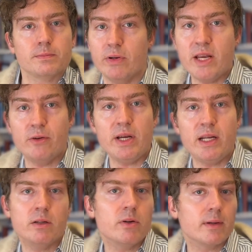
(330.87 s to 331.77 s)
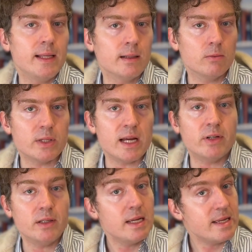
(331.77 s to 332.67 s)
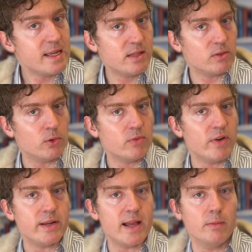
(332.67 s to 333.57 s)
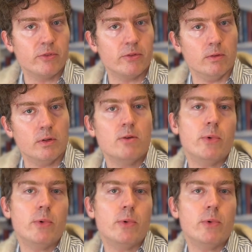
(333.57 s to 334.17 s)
Your e-reader, your Kindle, whatever, is also very helpful.